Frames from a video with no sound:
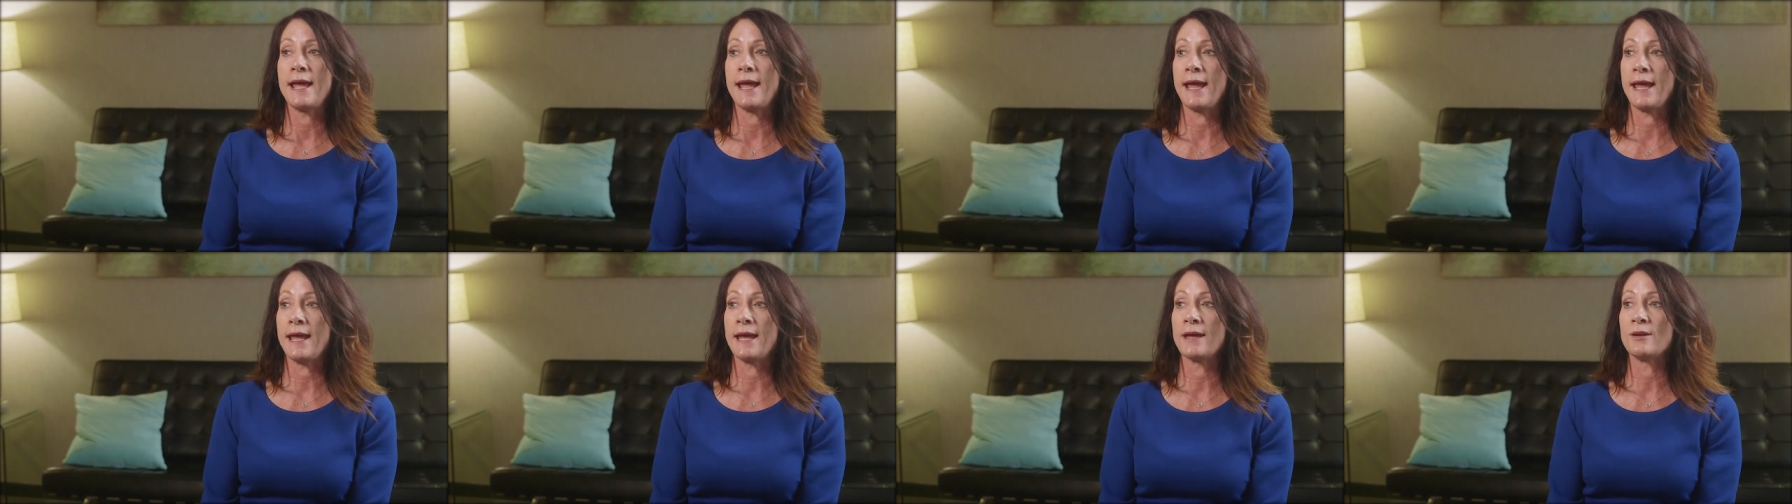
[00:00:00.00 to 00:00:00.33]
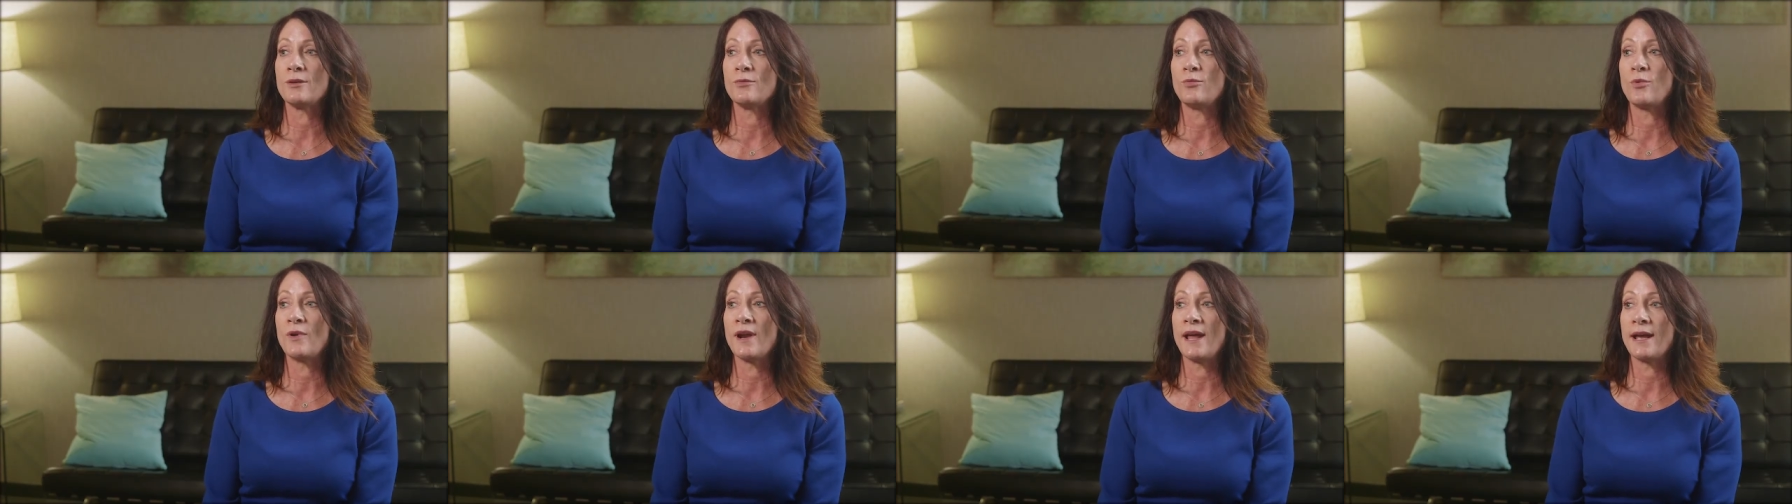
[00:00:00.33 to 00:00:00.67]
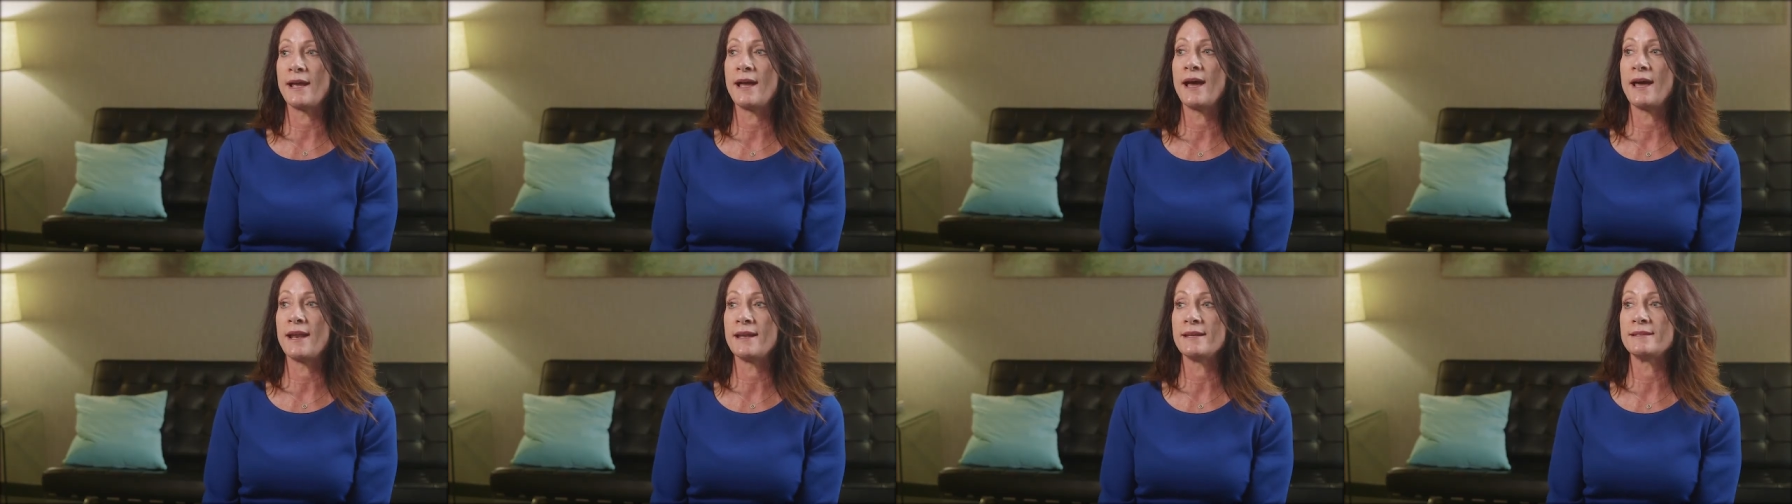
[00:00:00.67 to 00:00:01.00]
and when
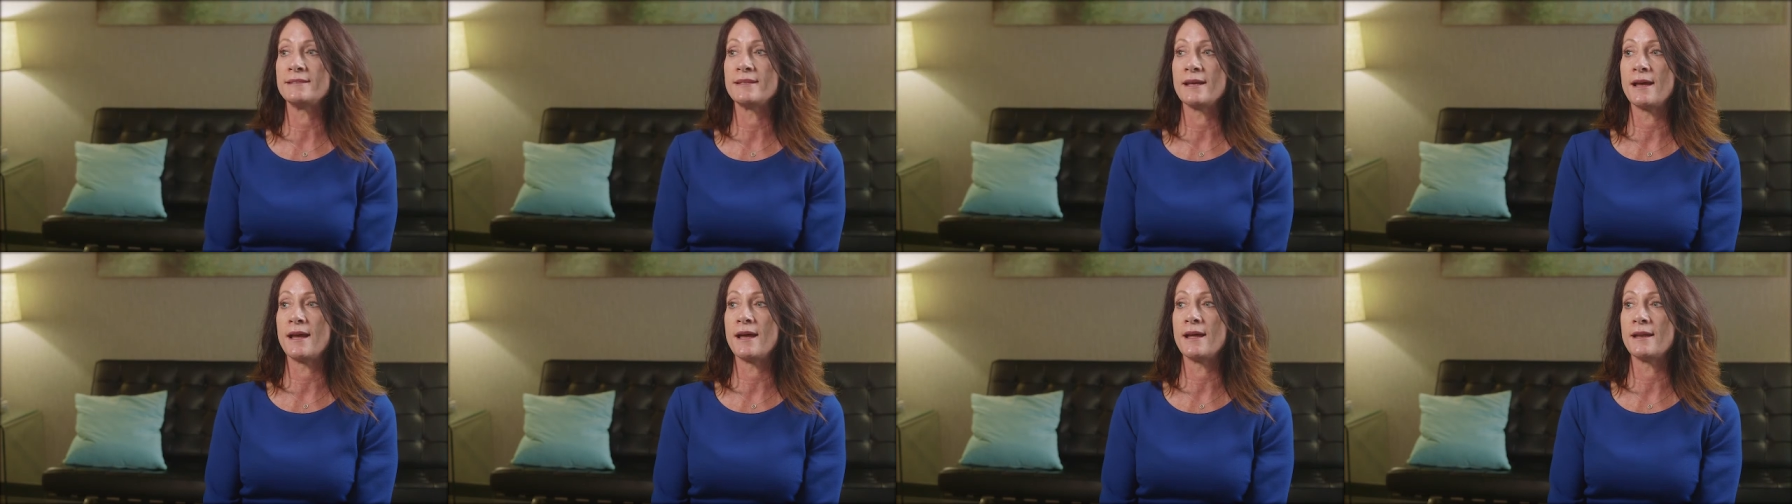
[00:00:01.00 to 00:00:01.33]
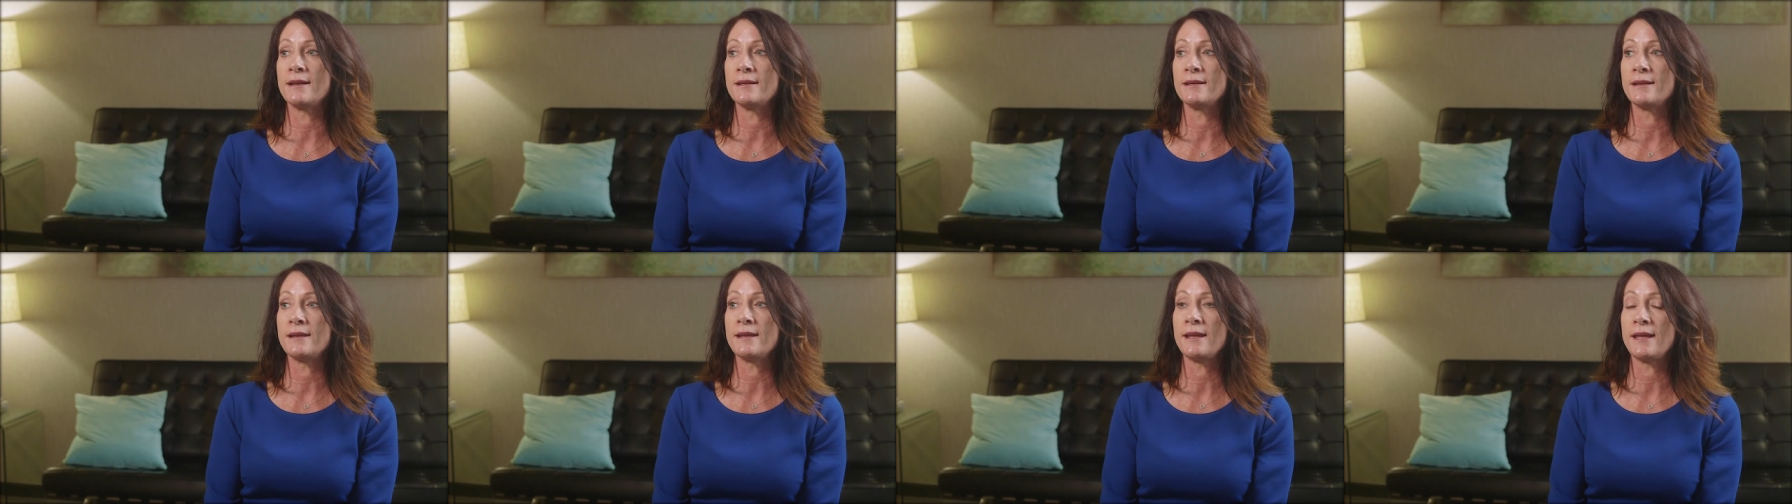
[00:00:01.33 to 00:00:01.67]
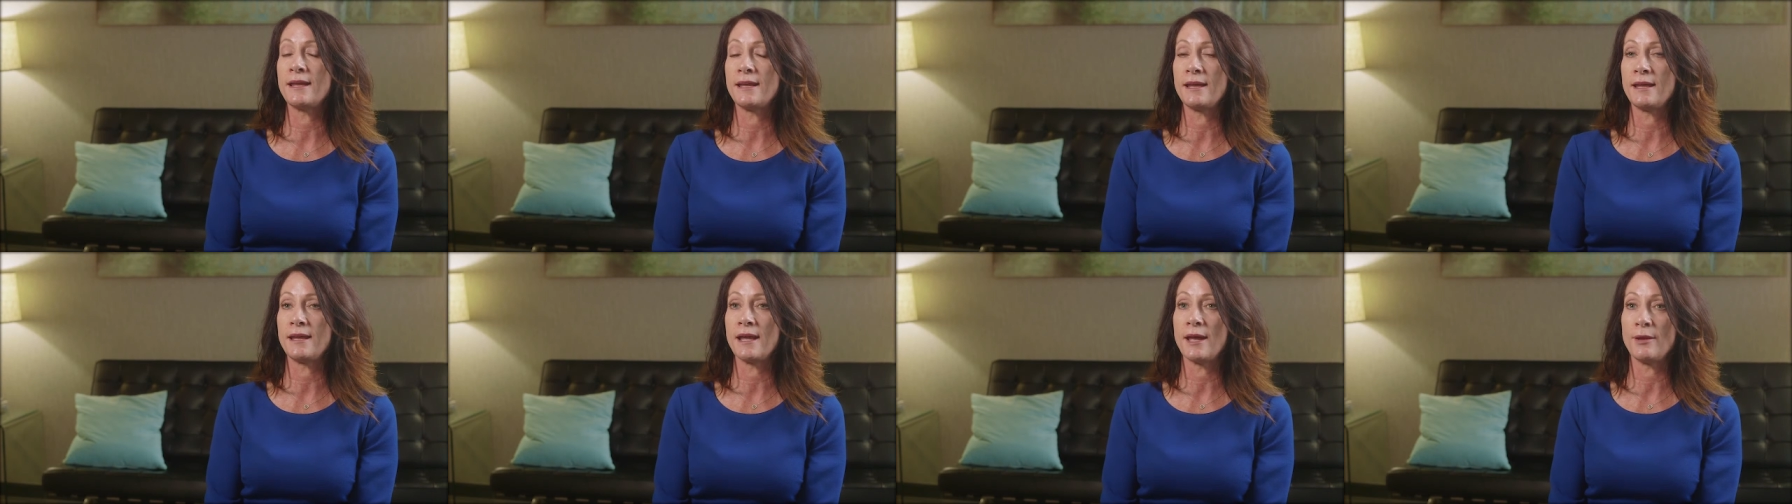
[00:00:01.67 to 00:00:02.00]
I got it done,
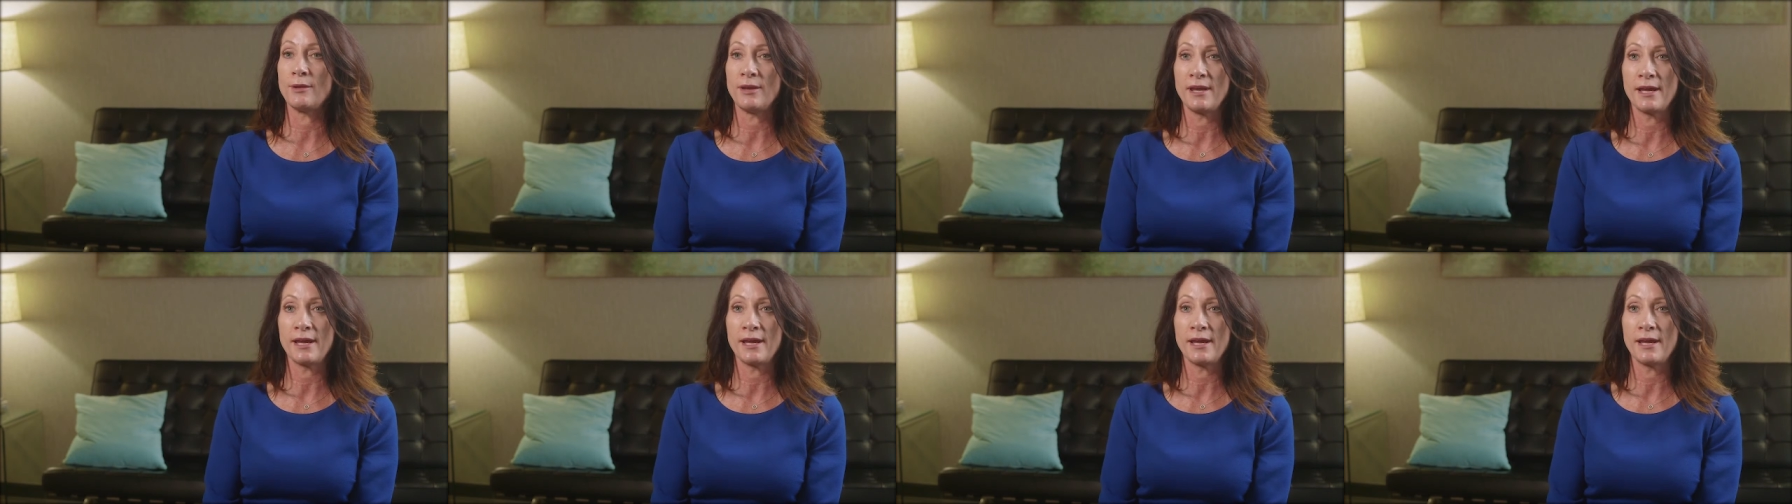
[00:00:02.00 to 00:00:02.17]
he uh,